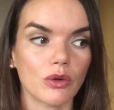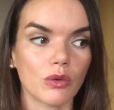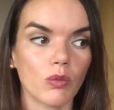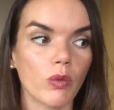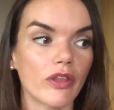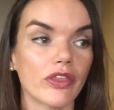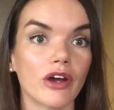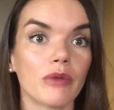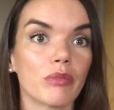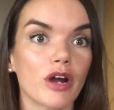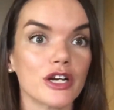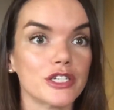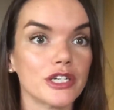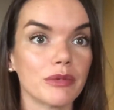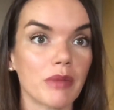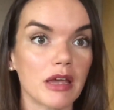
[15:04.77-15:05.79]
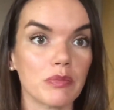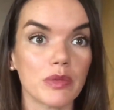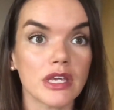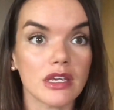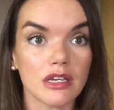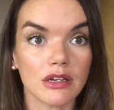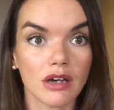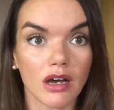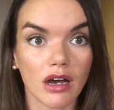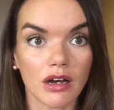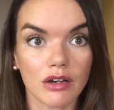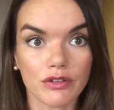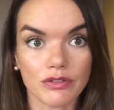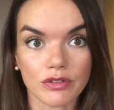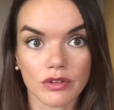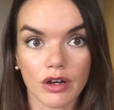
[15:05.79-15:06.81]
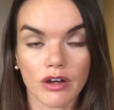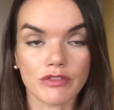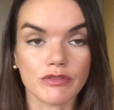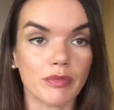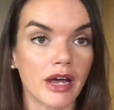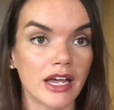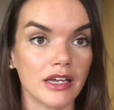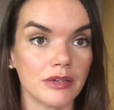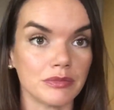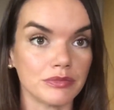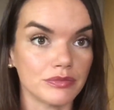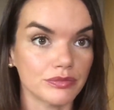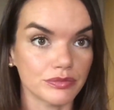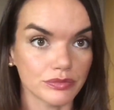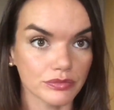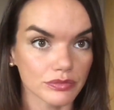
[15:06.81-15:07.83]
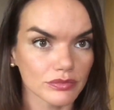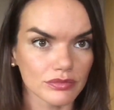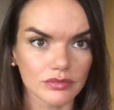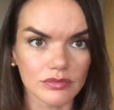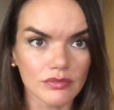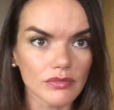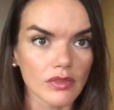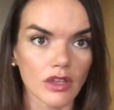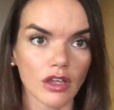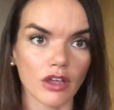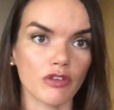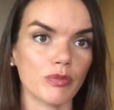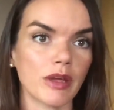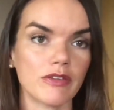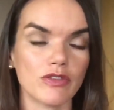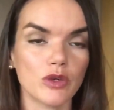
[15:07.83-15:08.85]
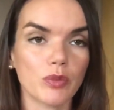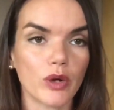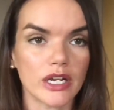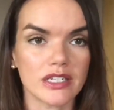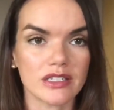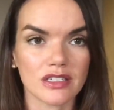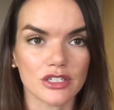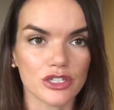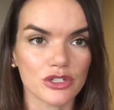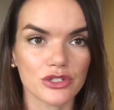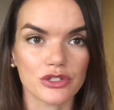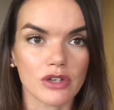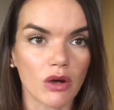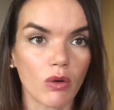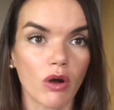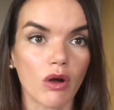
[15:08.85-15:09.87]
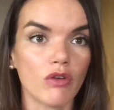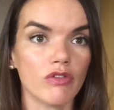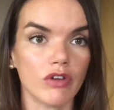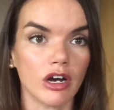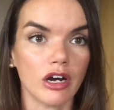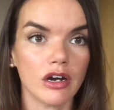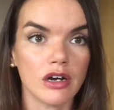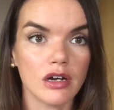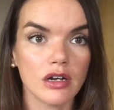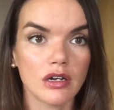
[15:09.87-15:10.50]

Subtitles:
what their impression might be of my viewpoints. That's just so over.